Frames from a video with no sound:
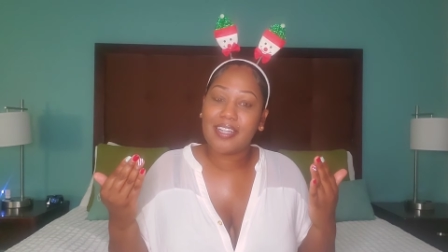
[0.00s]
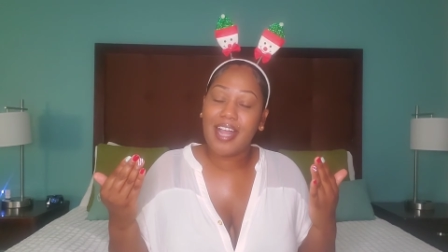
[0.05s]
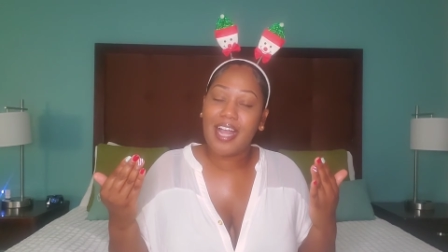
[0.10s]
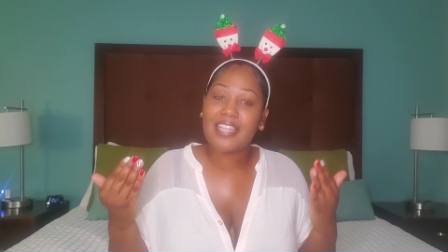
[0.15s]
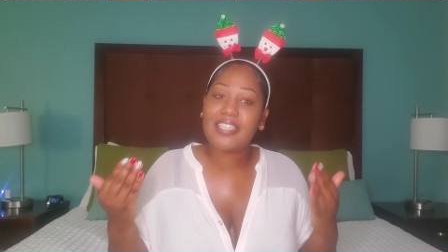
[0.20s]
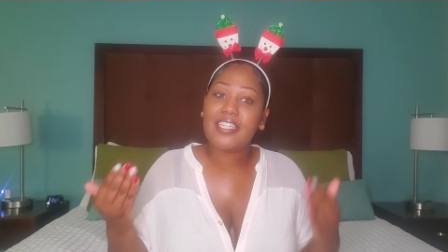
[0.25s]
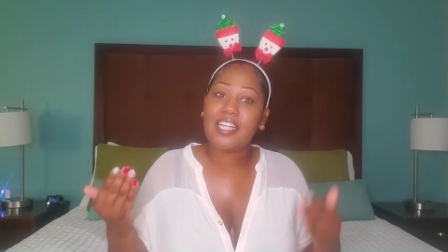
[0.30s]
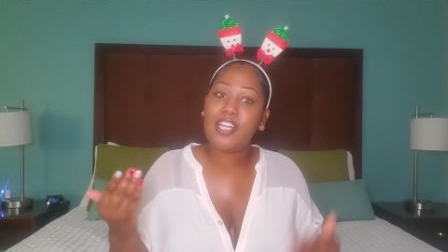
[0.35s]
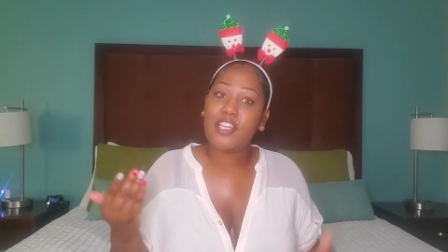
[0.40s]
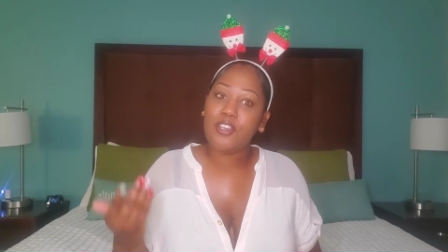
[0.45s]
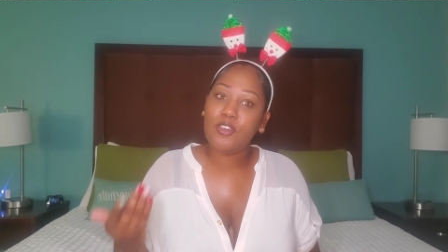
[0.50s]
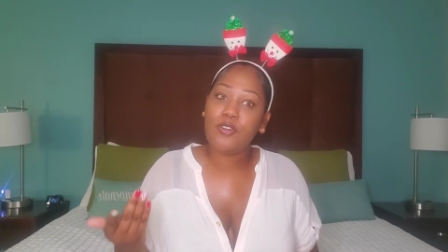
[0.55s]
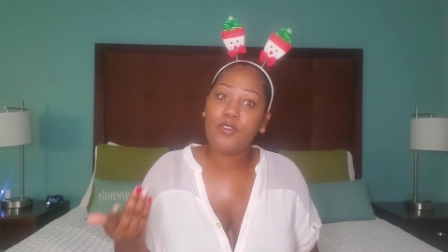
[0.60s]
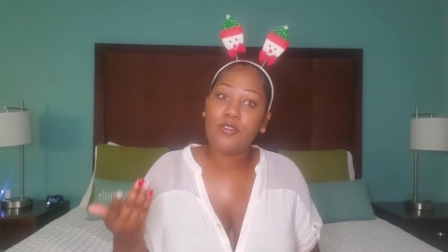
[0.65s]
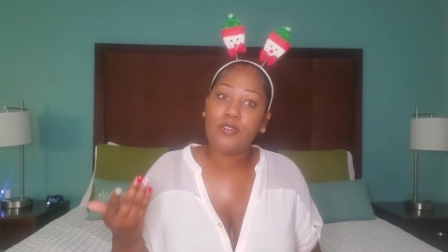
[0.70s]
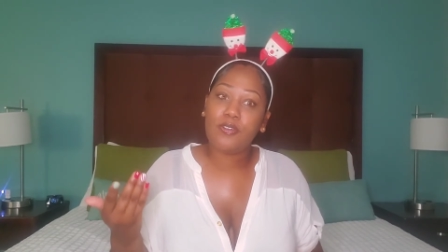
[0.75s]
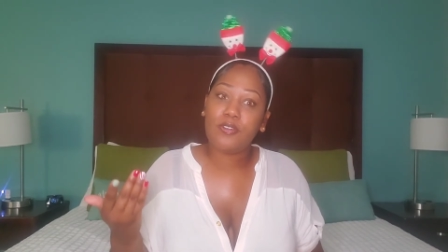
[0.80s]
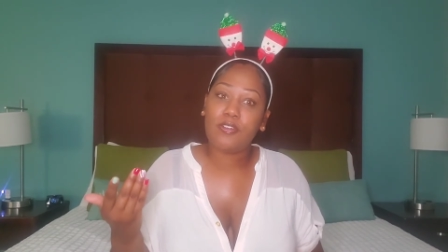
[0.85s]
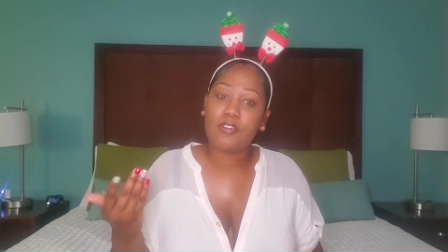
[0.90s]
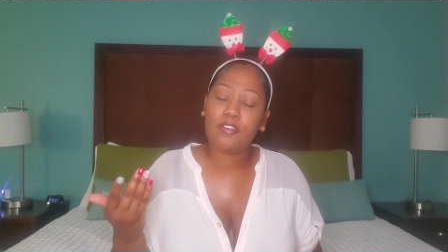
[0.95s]
I say,
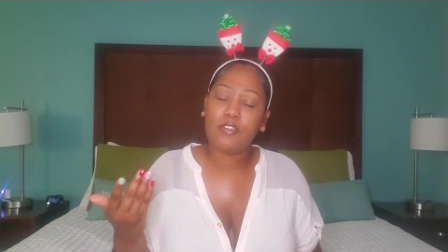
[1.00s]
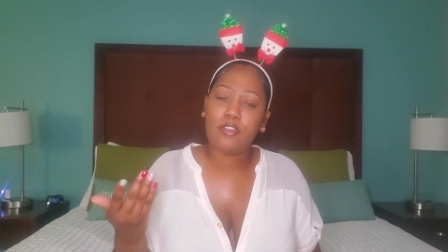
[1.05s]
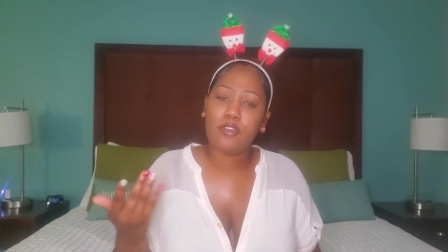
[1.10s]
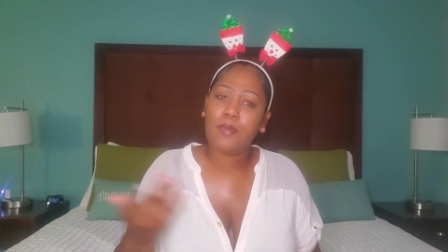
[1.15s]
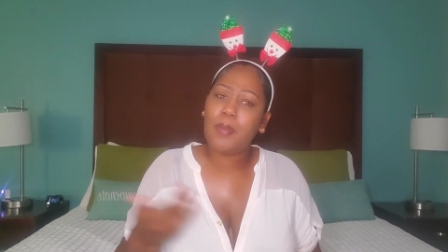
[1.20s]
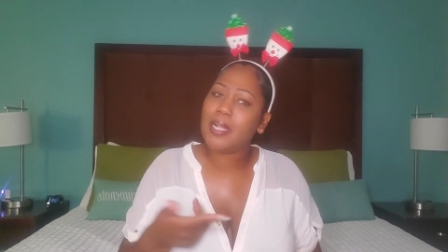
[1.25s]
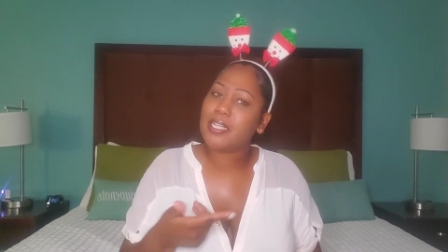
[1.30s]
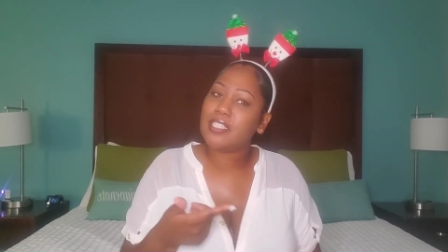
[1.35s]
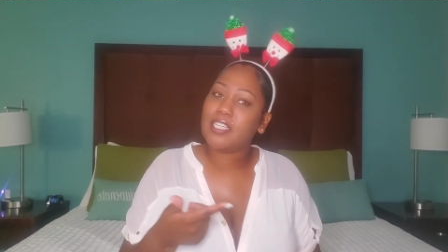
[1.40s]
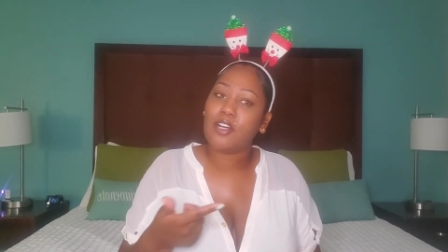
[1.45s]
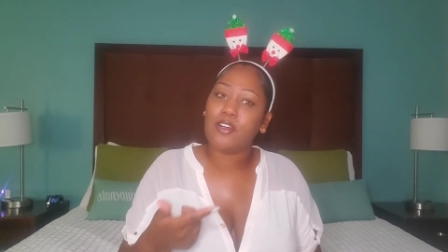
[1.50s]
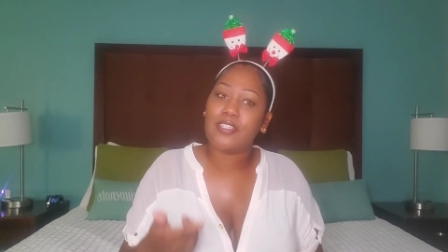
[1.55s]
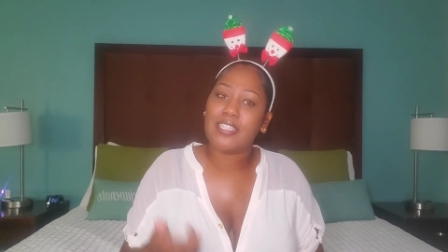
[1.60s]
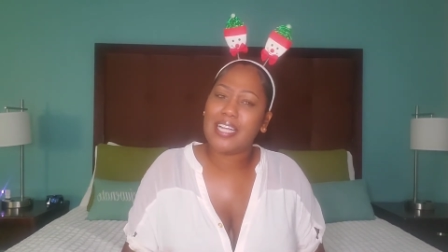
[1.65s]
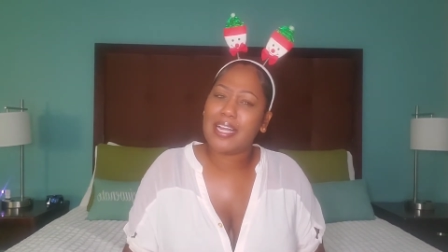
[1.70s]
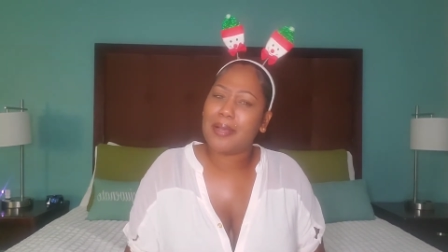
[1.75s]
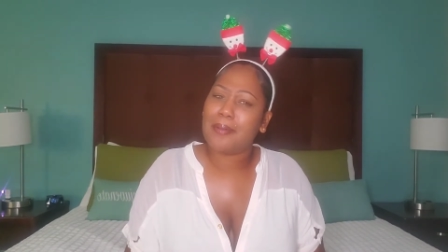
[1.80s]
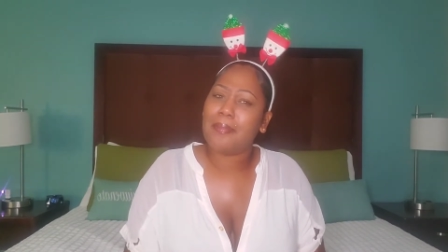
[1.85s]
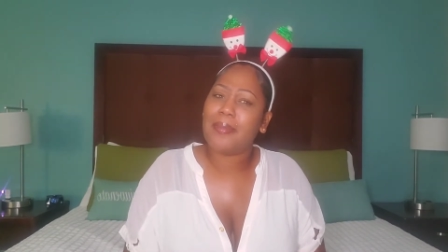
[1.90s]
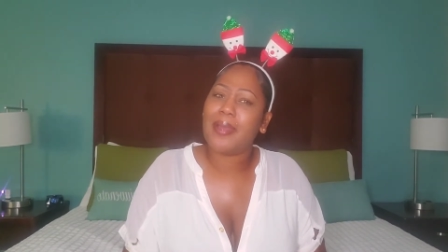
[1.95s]
you, you about to go
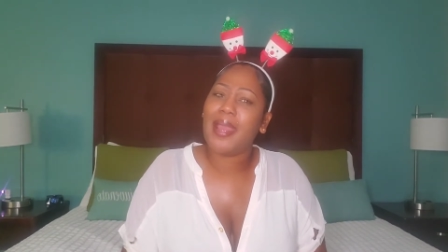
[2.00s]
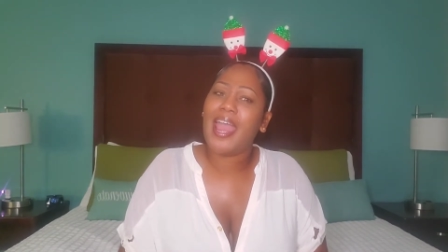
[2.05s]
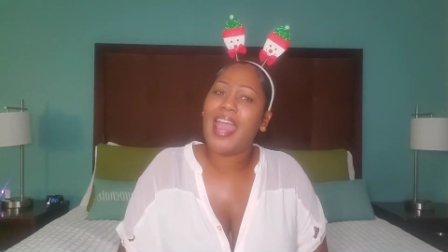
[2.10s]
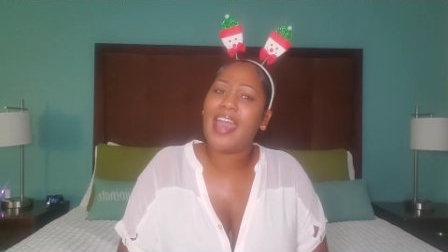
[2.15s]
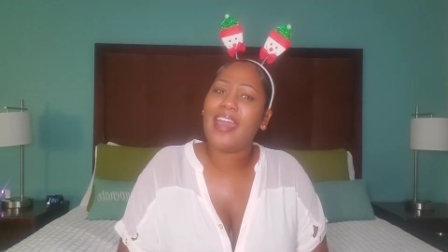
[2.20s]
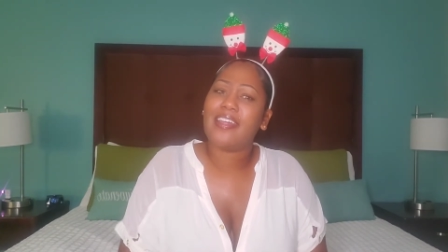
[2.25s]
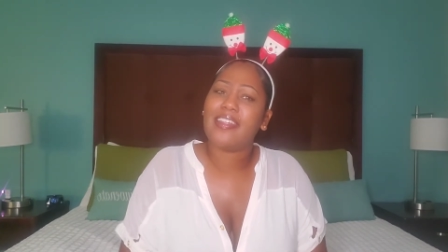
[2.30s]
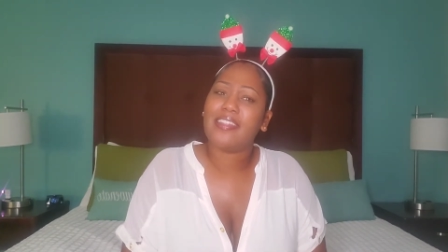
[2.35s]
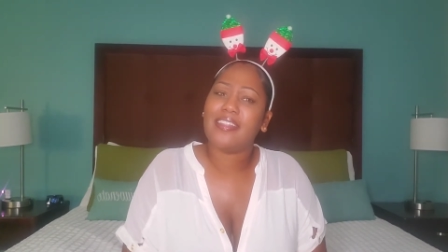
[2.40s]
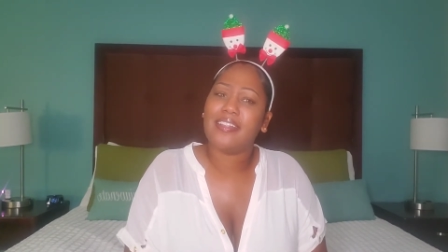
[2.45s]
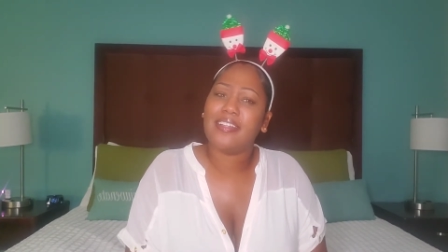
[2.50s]
take a bath?